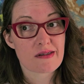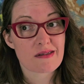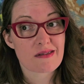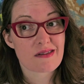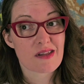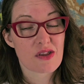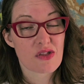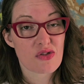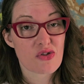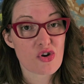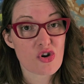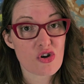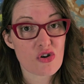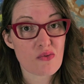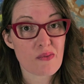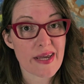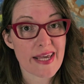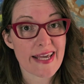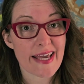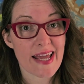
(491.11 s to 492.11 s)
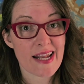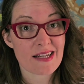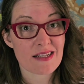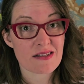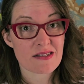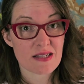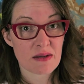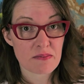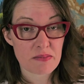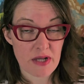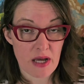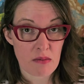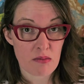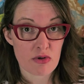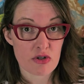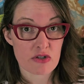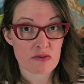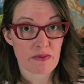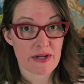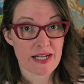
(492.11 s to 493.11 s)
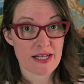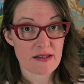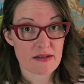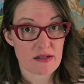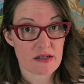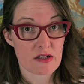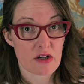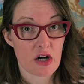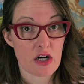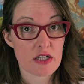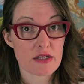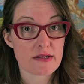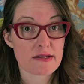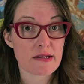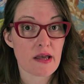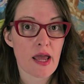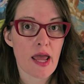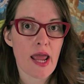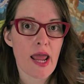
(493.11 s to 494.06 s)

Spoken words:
the third weekend in September is when it starts,